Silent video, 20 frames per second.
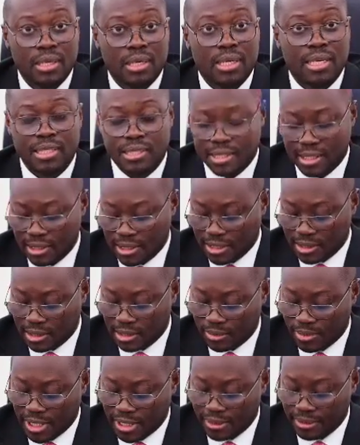Ladies and
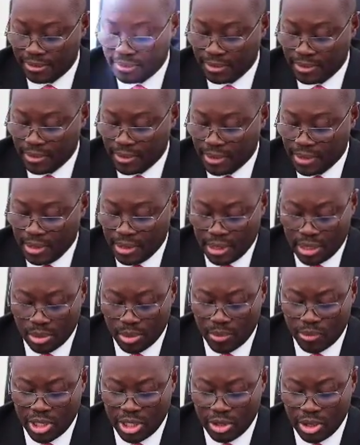gentlemen, the
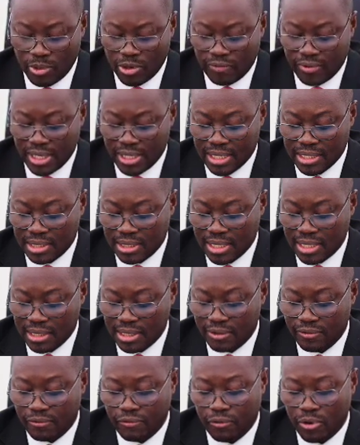Memorandum of
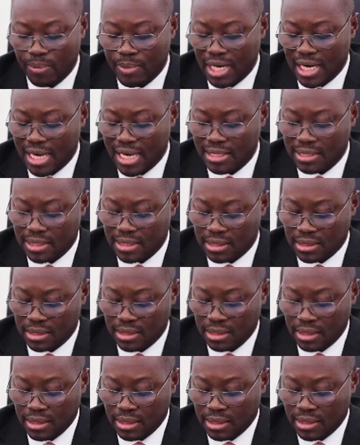Understanding formalizes
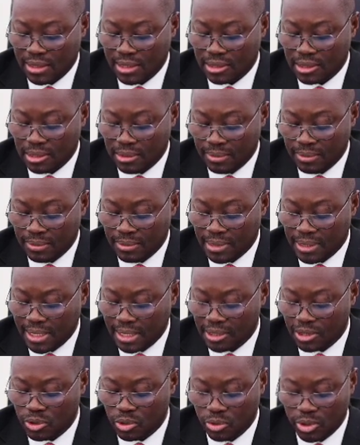the
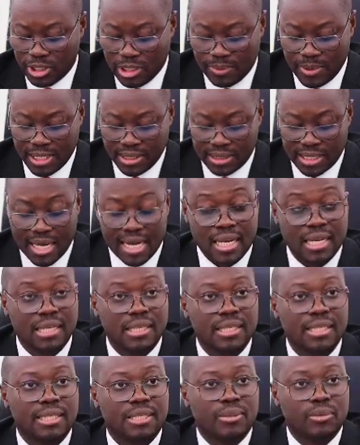debt treatment
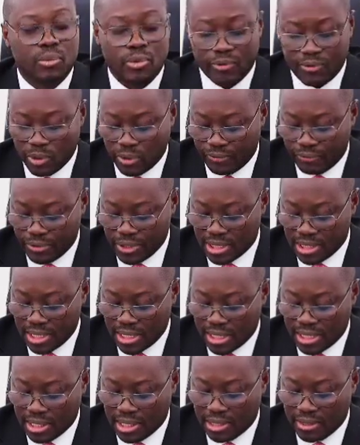agreed with the
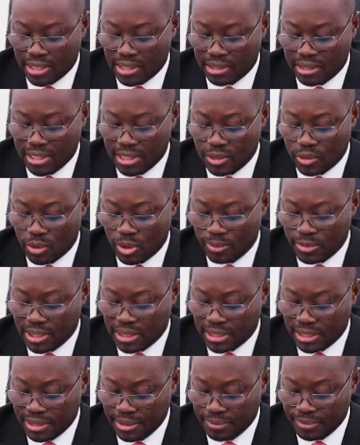Official Creditors
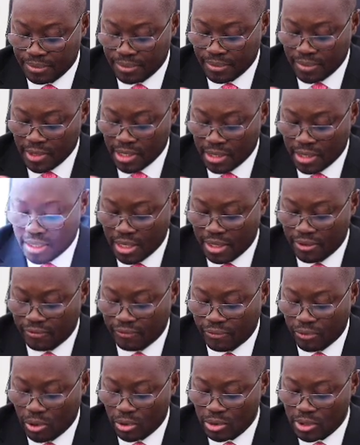Committee and
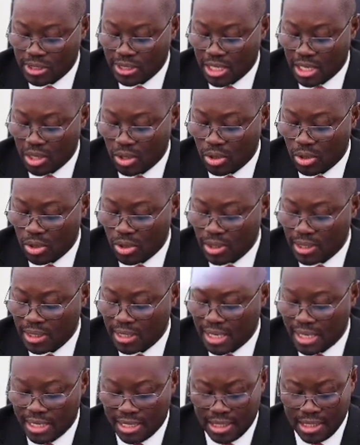follows a long
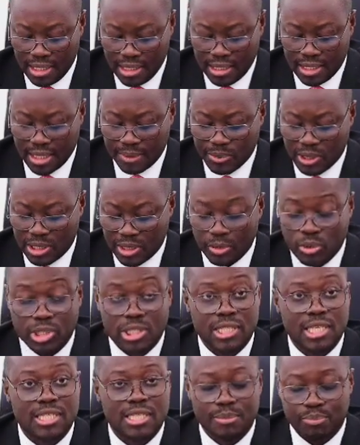and in-depth
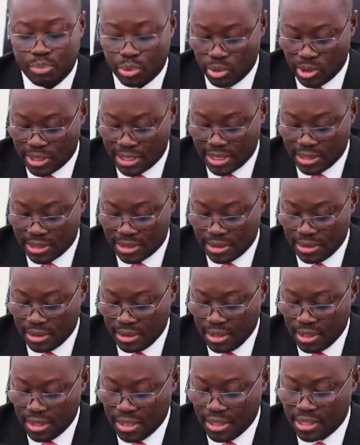negotiation process
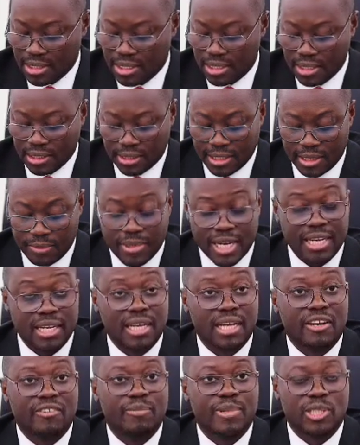initiated by the
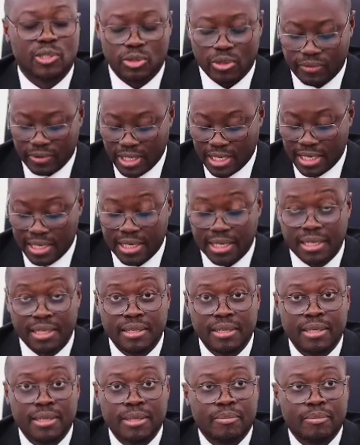Government of Ghana
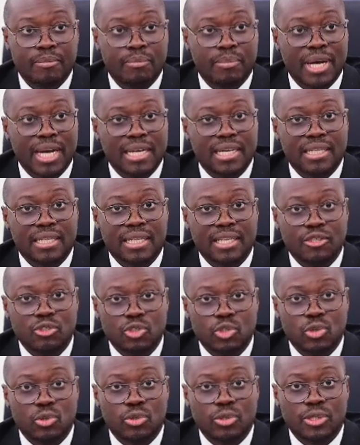back
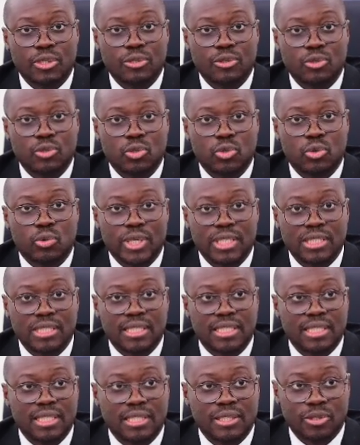in June
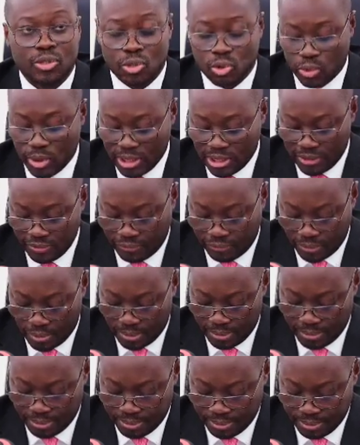2024.